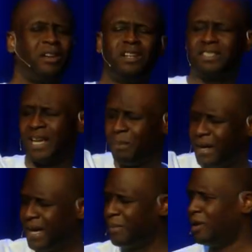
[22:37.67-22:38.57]
on the other side of my
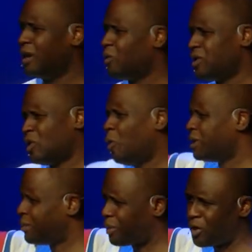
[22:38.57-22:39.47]
neighborhood where there's a whole
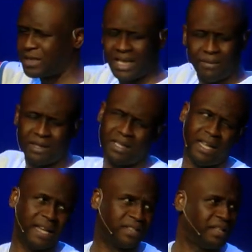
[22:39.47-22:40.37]
bunch of birds that live in the
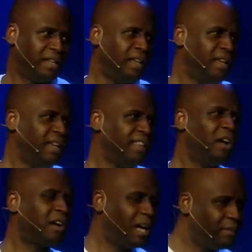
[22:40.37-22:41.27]
nest, and they'll
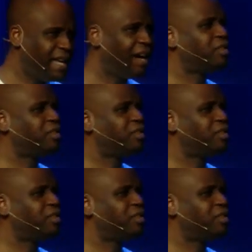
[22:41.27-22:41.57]
come down